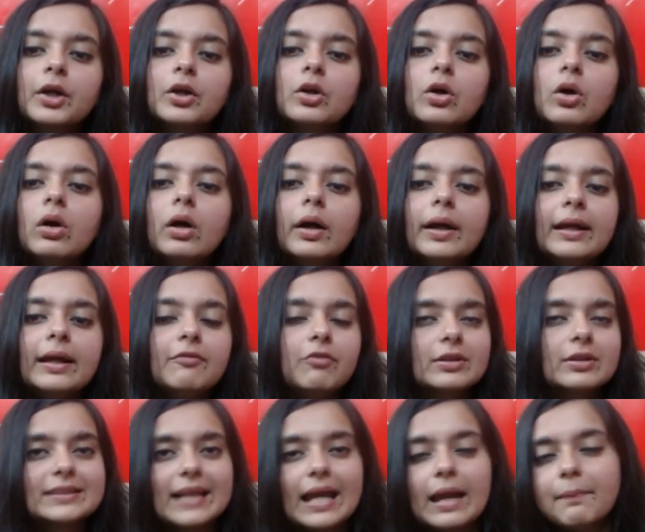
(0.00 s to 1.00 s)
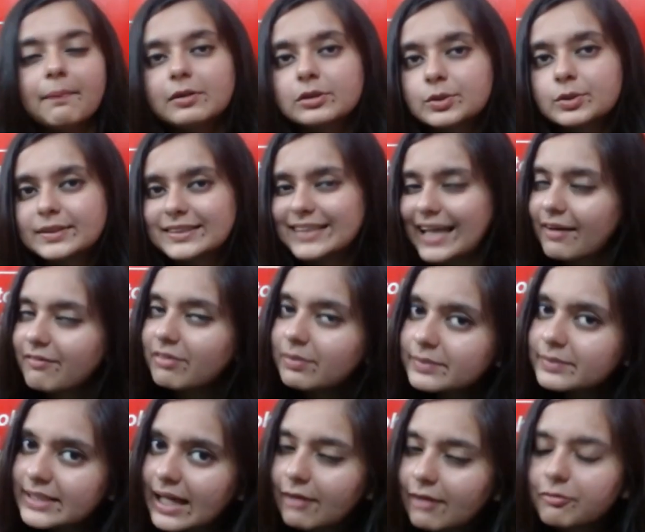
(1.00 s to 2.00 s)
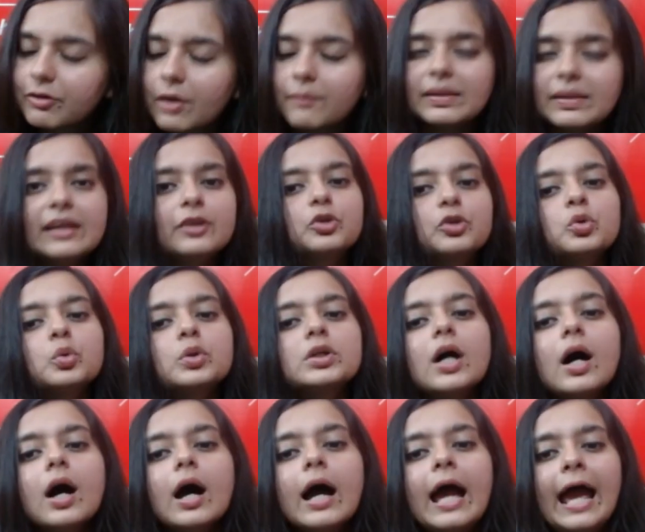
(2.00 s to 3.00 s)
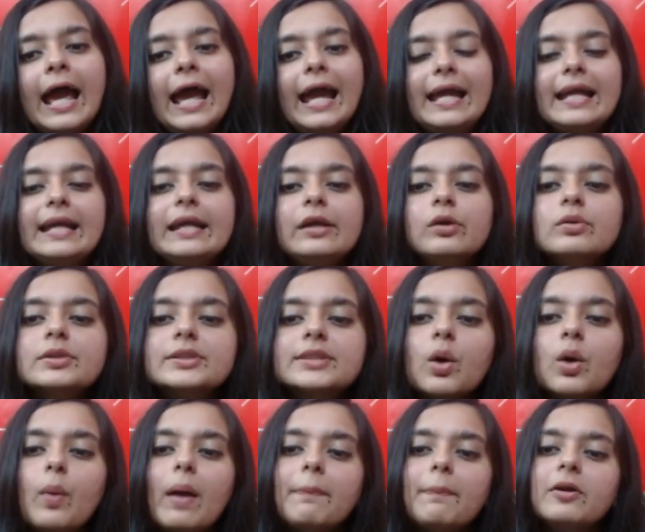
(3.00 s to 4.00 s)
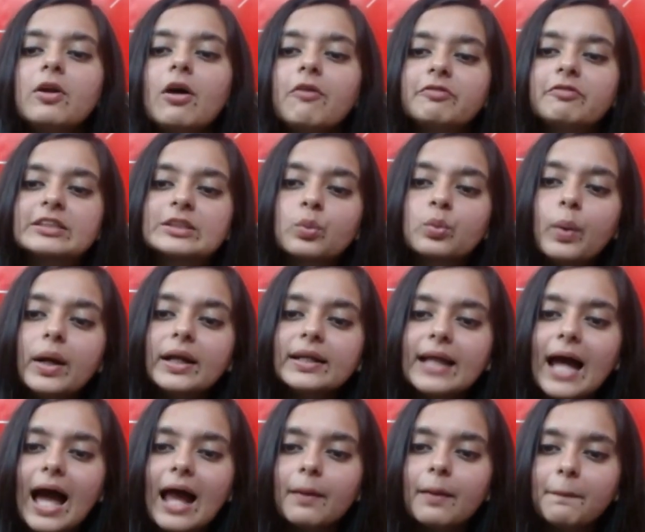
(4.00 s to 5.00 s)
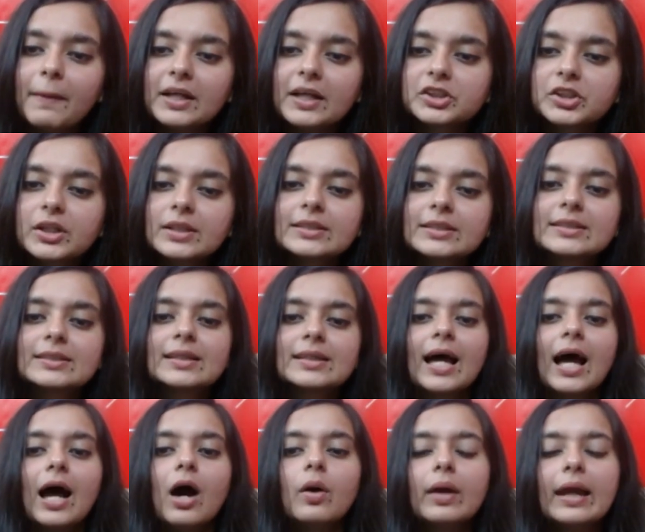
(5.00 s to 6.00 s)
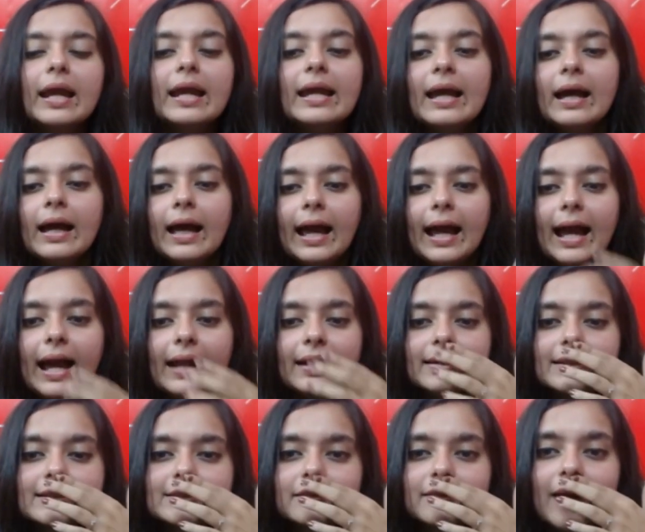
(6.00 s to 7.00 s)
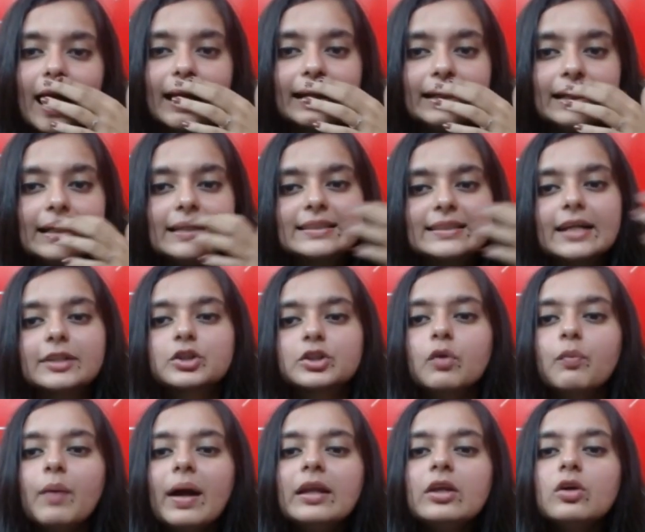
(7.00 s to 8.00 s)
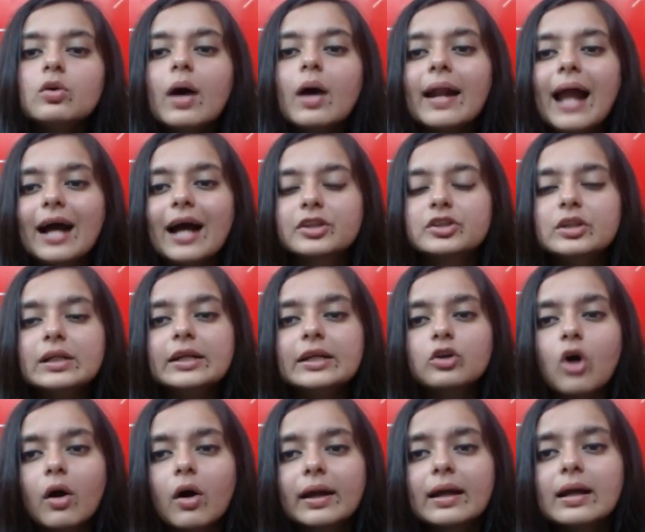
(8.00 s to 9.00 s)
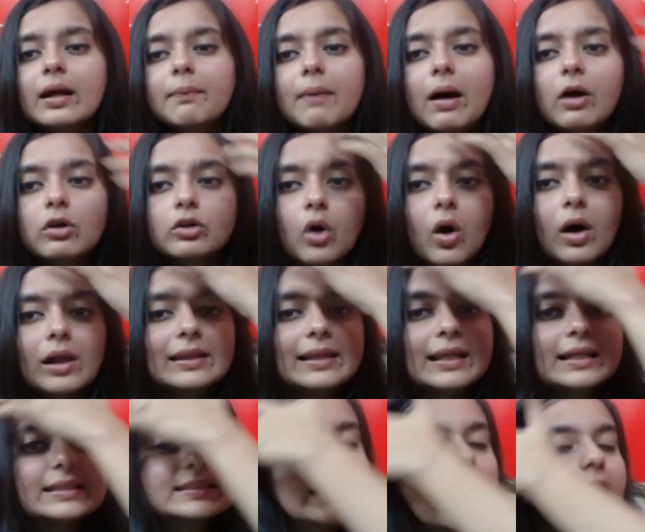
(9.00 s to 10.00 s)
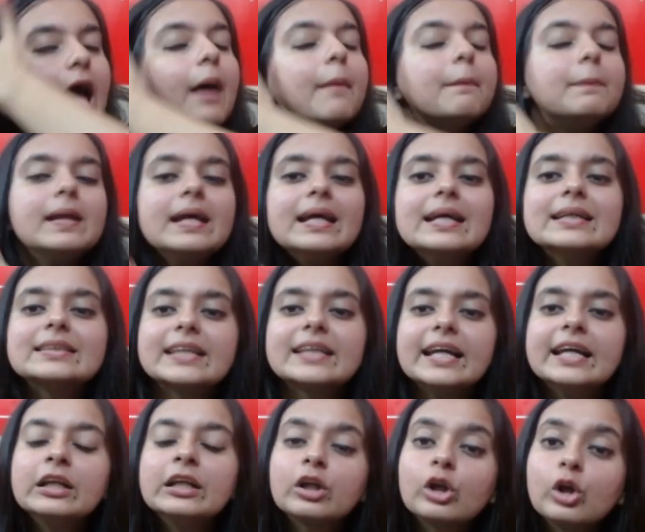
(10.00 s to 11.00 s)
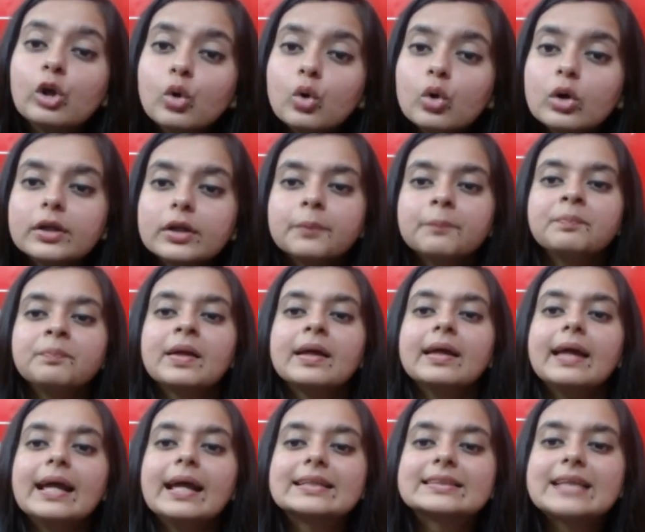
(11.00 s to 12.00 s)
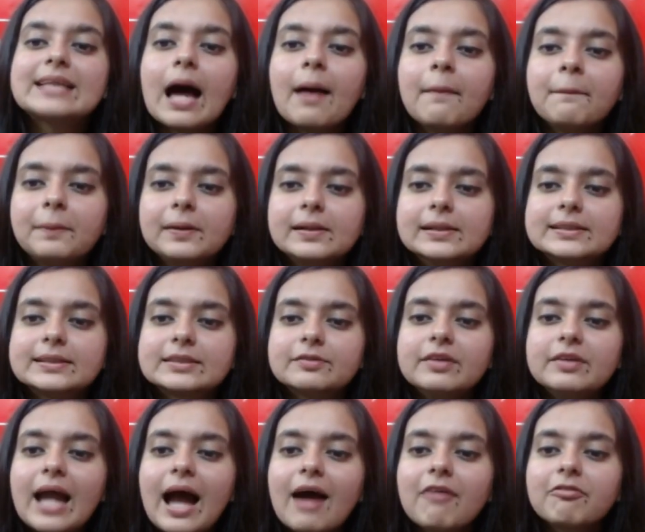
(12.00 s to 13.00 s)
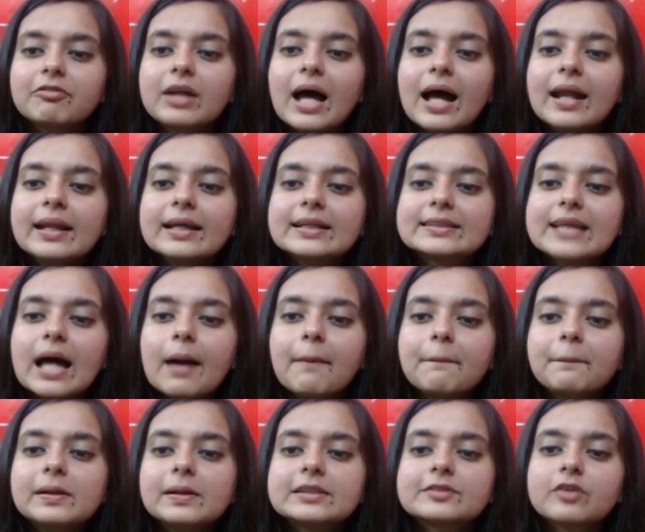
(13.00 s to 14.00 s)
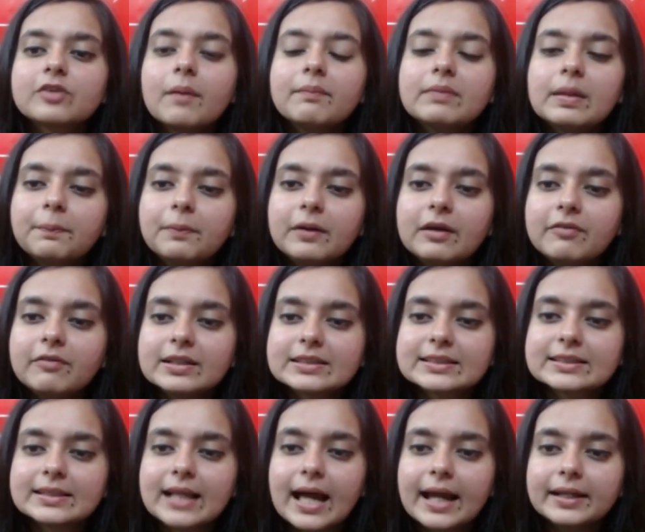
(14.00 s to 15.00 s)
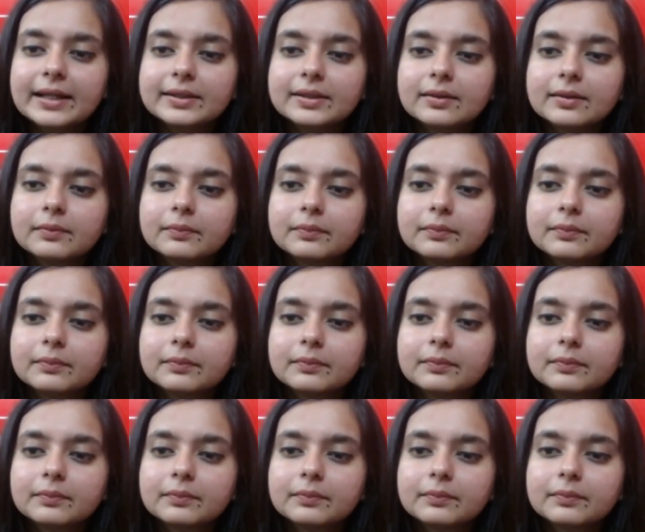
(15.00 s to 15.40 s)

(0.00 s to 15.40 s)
you know, he was able to save himself from the intruder. He used the weapon of his wit and patience. Okay. And it is rightly said. So when you are actually talking about all this, please include examples. We have done examples from the previous slide.